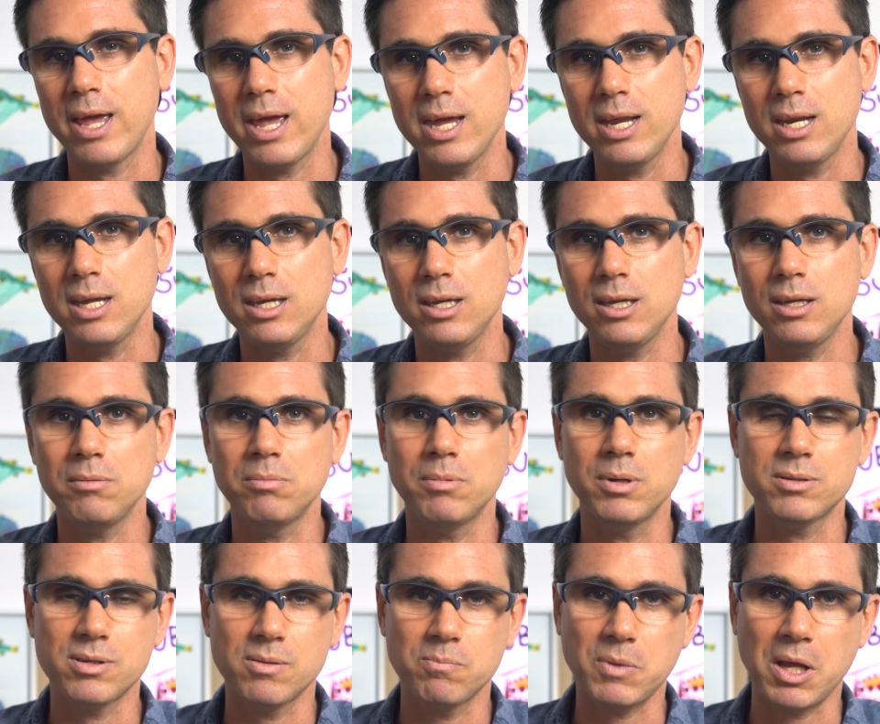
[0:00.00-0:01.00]

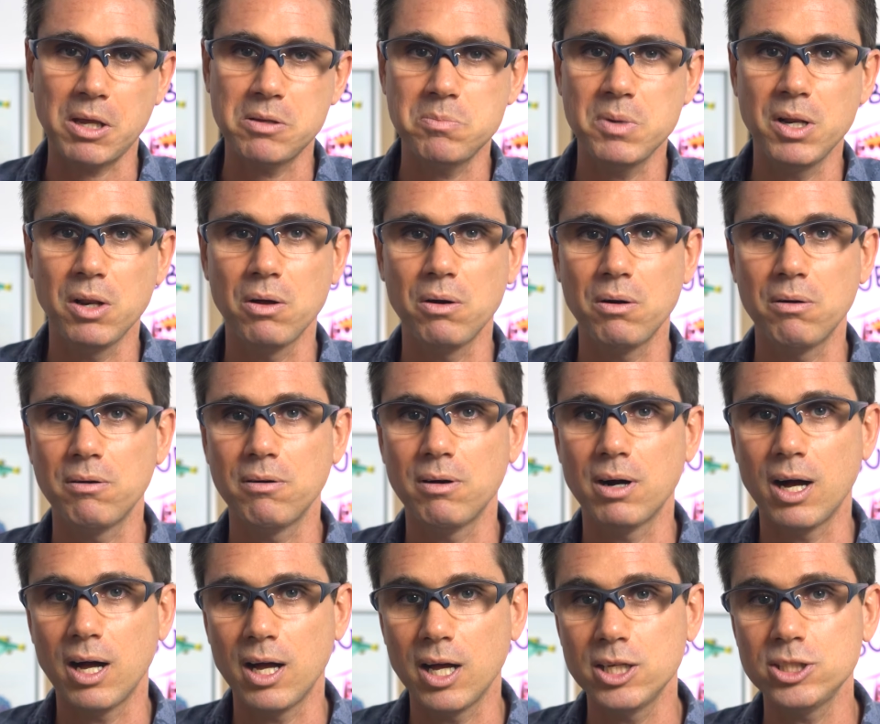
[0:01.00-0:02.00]
80, sometimes below
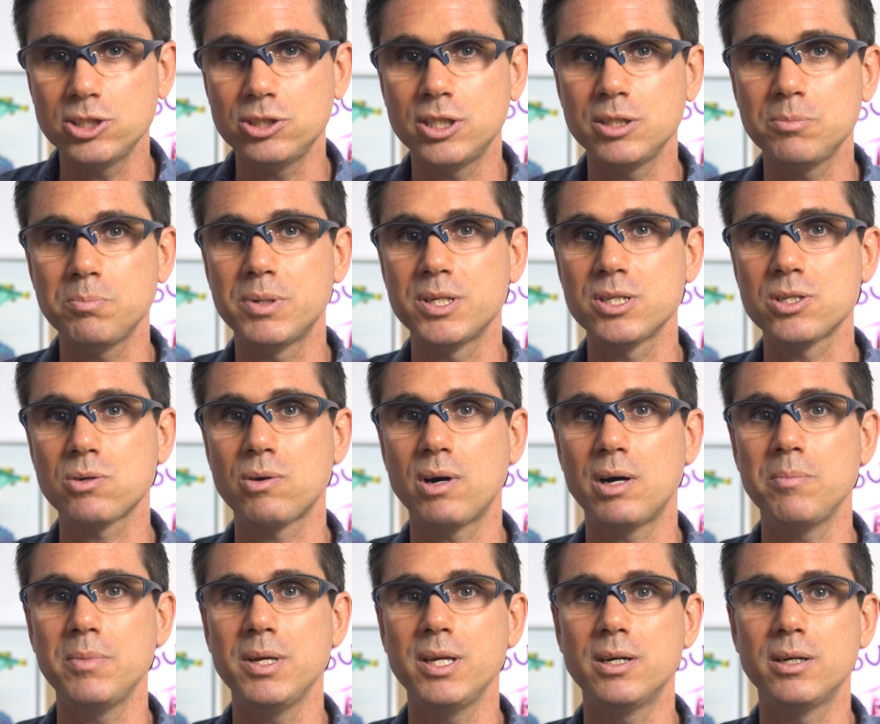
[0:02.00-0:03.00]
100 per
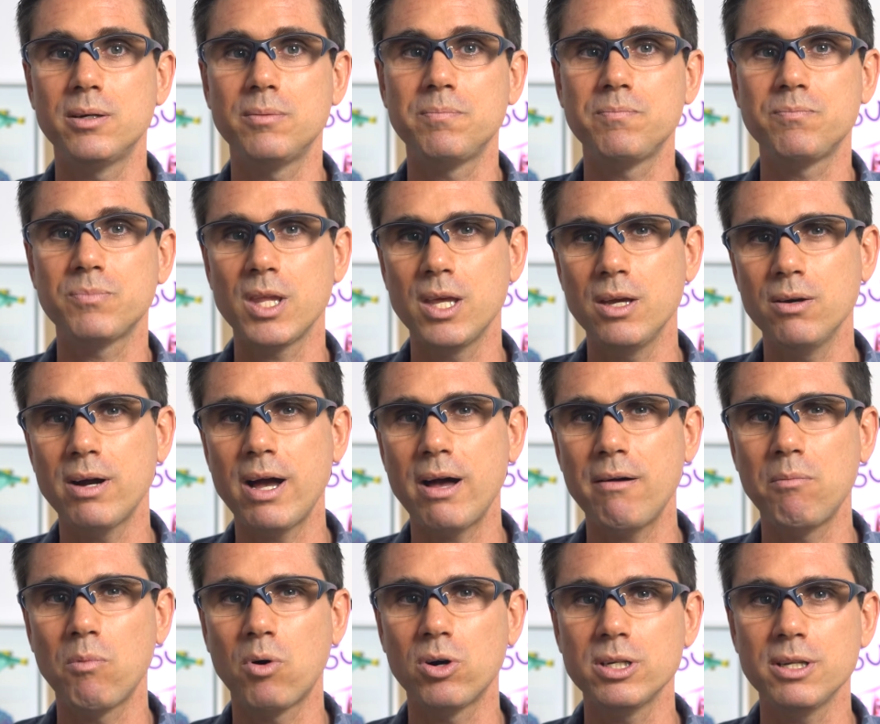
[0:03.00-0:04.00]
square meter, you
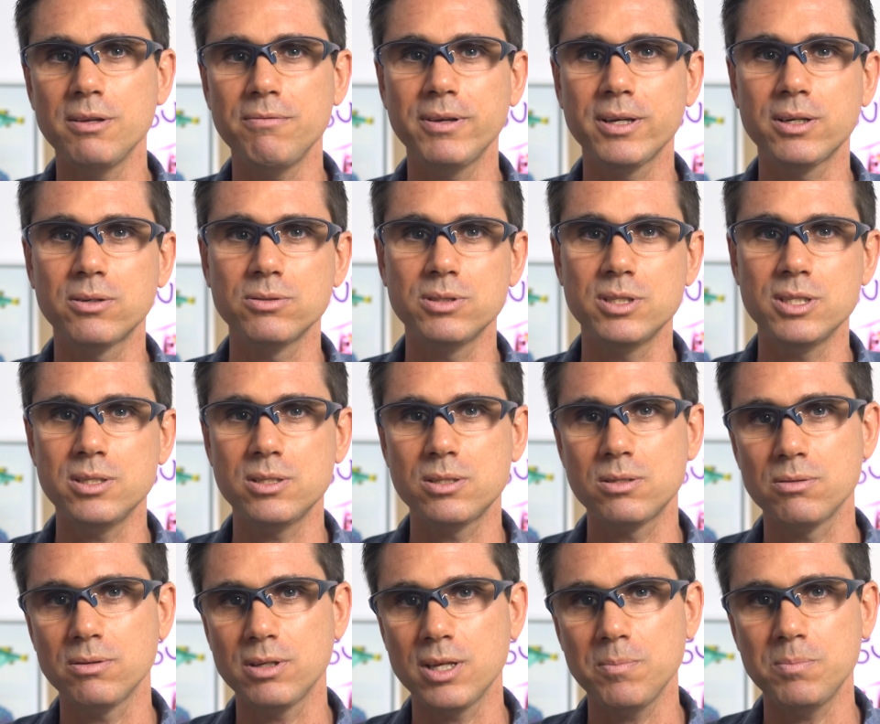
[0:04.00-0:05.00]
have more difficulties
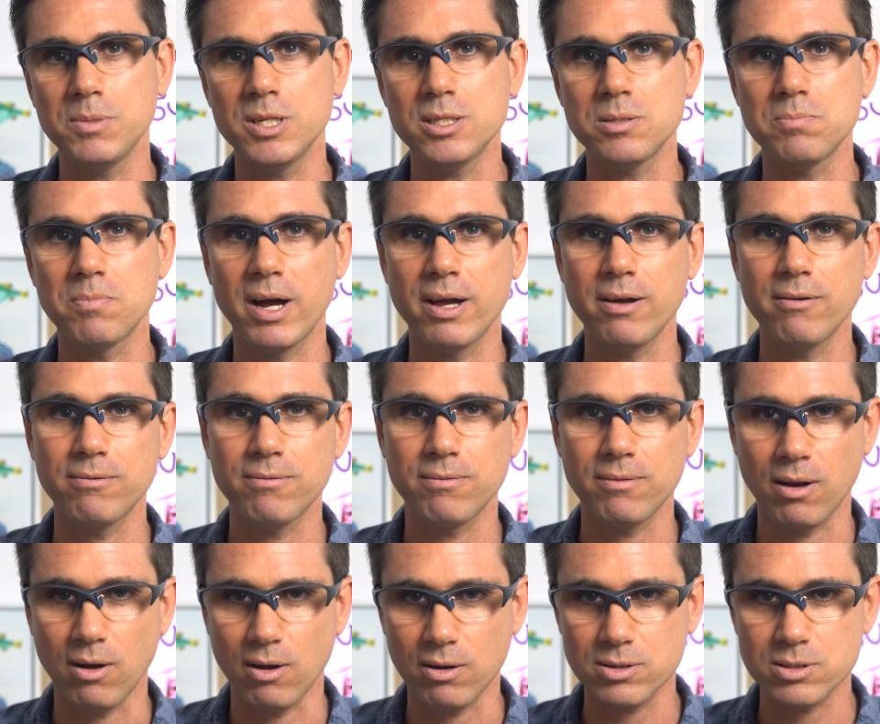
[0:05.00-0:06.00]
to keep these
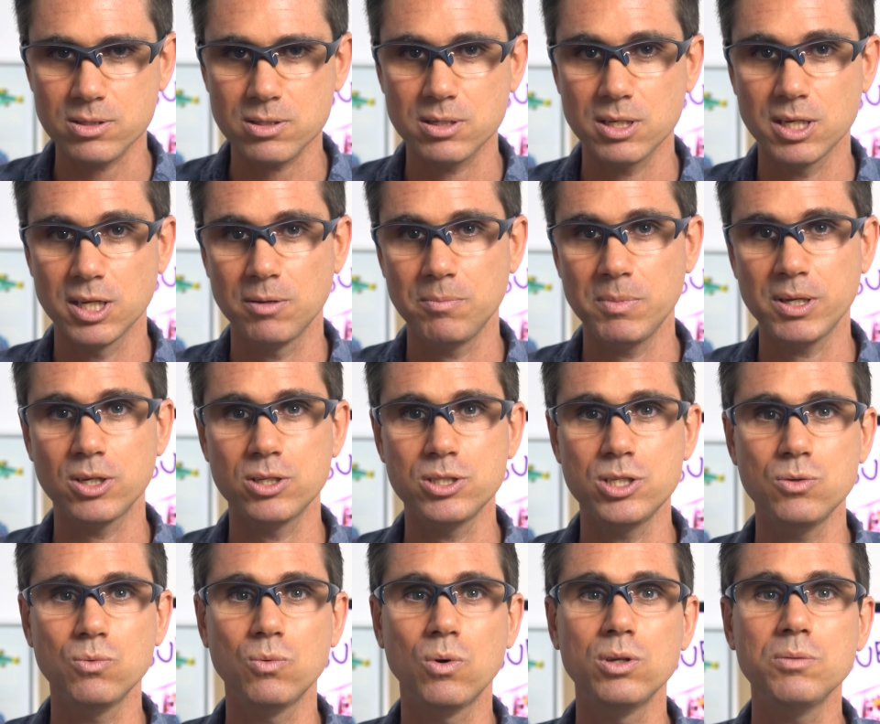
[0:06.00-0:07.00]
bioflocs because
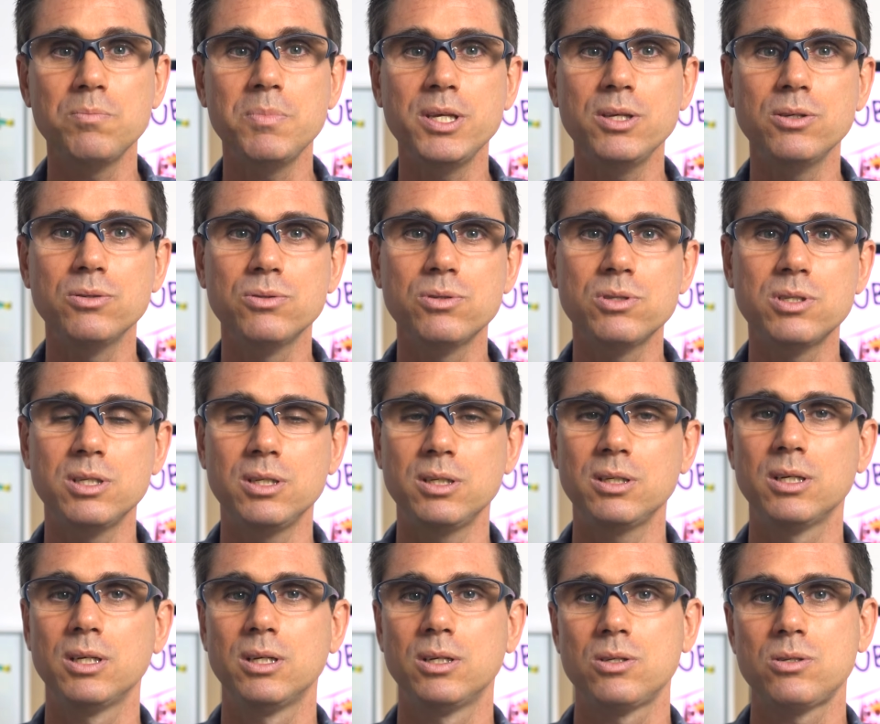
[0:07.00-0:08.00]
you won't be
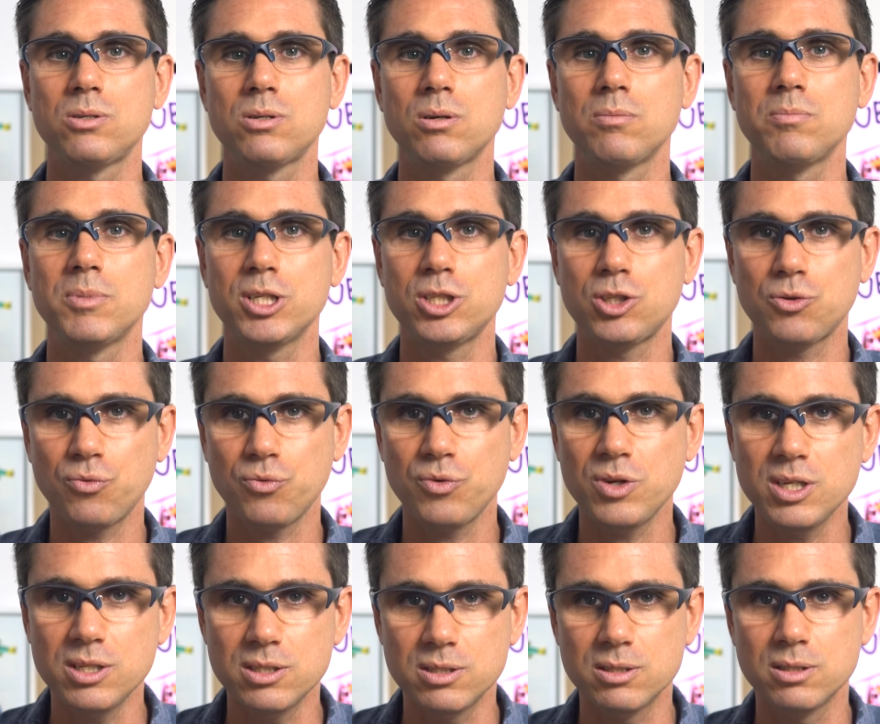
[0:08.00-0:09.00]
using so much
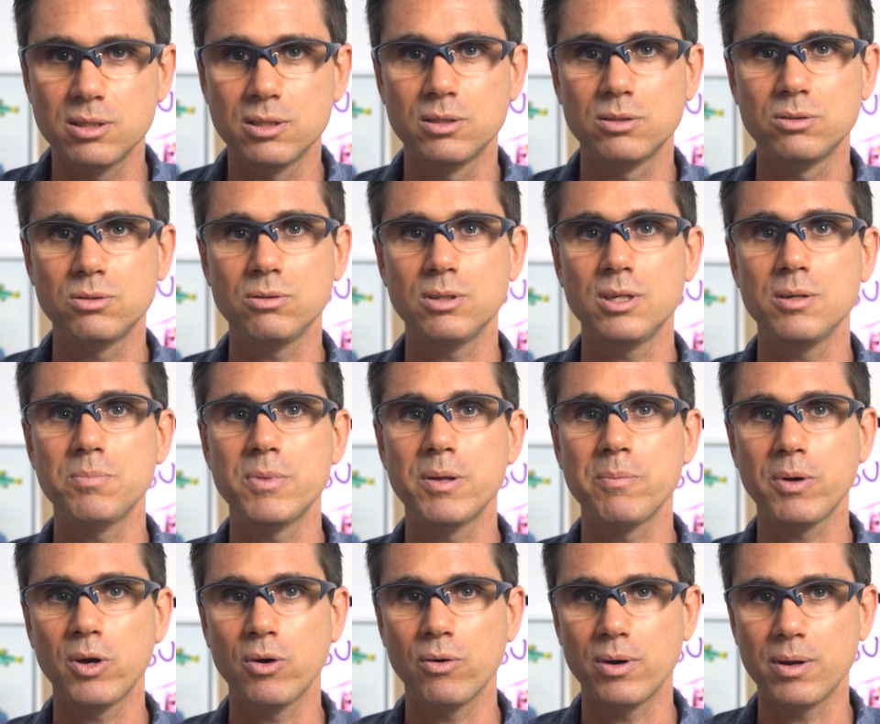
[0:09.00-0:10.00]
feed to keep
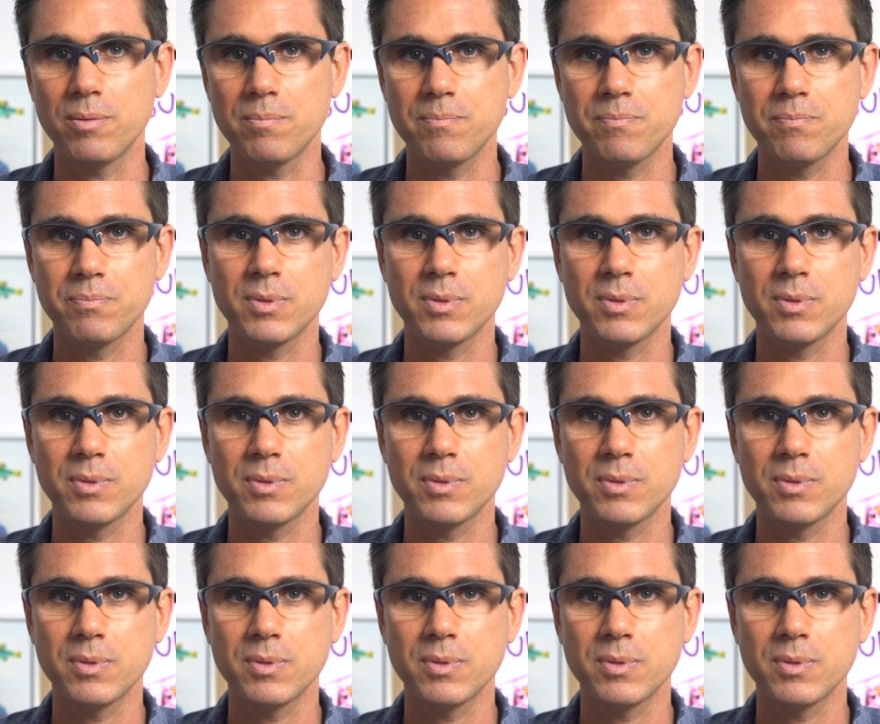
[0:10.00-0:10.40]
them going.